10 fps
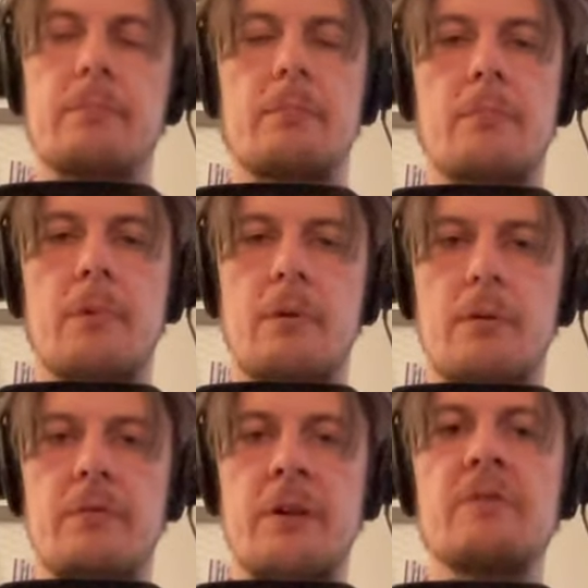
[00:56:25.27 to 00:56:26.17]
uh,
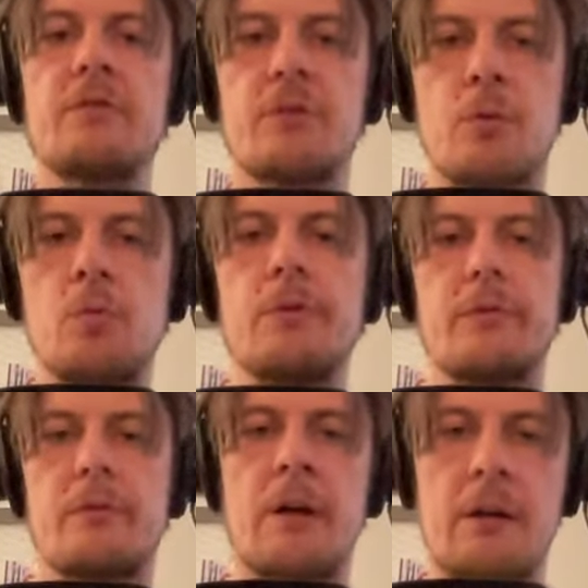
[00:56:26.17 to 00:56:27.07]
that's good
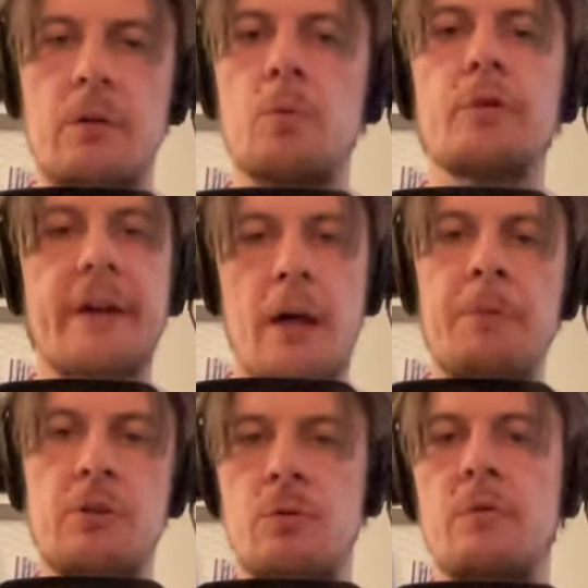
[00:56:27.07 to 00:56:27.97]
like good
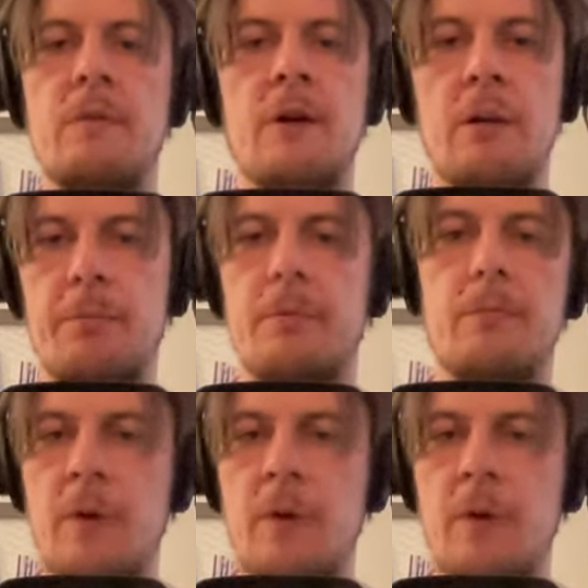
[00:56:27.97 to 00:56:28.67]
habit to develop